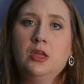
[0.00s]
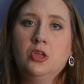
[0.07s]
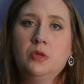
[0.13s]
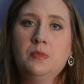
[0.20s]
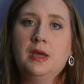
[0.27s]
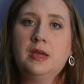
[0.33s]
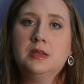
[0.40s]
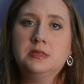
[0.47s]

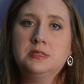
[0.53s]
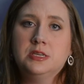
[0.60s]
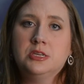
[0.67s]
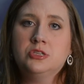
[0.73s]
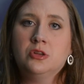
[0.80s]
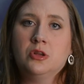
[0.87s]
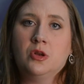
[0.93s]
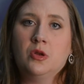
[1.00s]
you make a
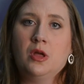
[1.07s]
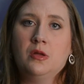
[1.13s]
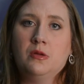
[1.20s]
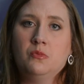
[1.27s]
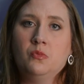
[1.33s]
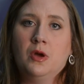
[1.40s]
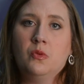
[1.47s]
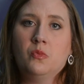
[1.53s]
decision on
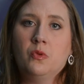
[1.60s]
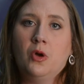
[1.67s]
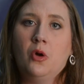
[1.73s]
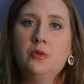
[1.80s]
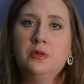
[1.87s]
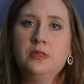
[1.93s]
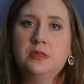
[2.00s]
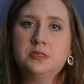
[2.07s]
what
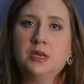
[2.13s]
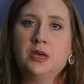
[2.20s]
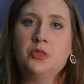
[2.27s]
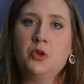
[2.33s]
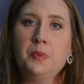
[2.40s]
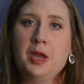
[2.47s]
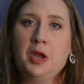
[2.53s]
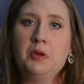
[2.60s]
role did this
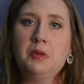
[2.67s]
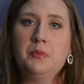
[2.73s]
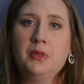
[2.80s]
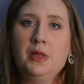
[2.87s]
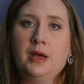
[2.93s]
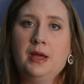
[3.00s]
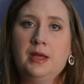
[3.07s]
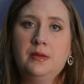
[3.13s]
other parent
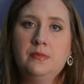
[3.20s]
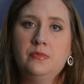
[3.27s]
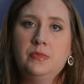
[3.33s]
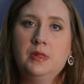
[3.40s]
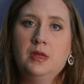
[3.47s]
play,